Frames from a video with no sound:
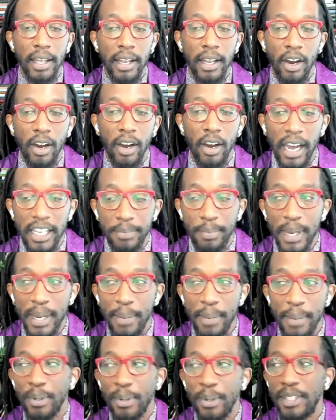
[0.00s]
And all God's
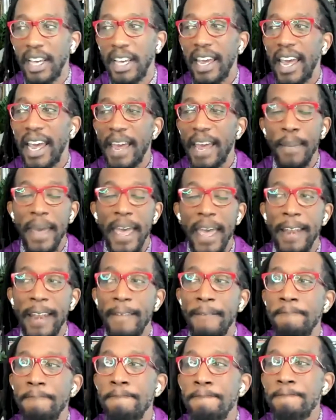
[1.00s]
people say
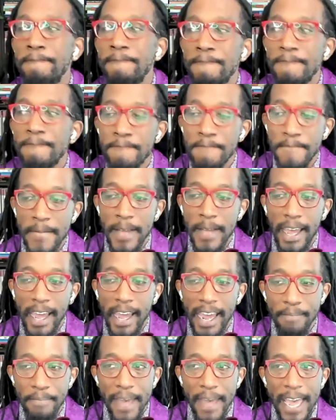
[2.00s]
amen,
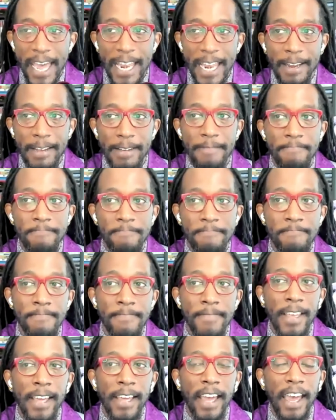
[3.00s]
amen,
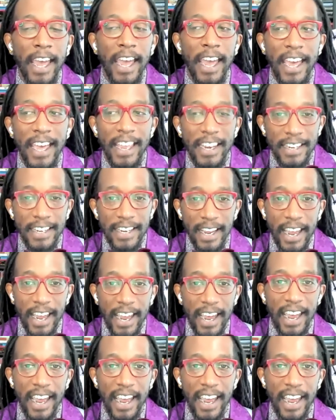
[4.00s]
and